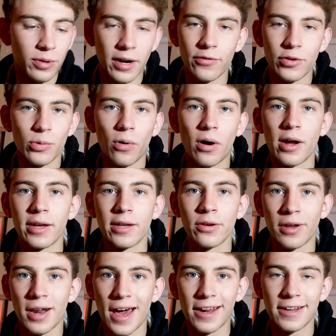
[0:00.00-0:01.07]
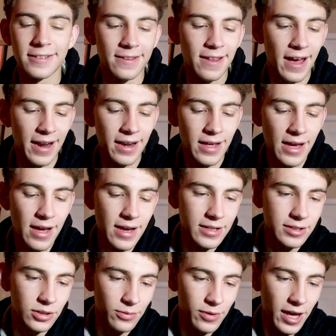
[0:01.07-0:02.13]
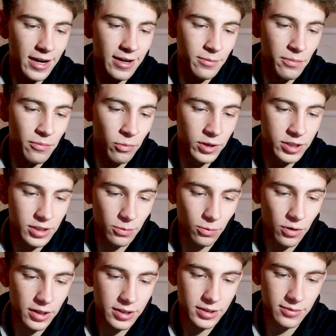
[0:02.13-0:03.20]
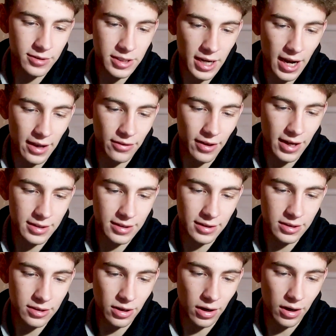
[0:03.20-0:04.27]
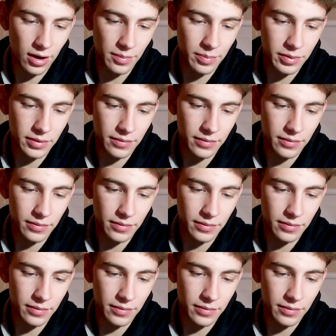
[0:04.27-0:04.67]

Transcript: whatever you want, you can add it to that. So we added widget 1, so we just add that to the top.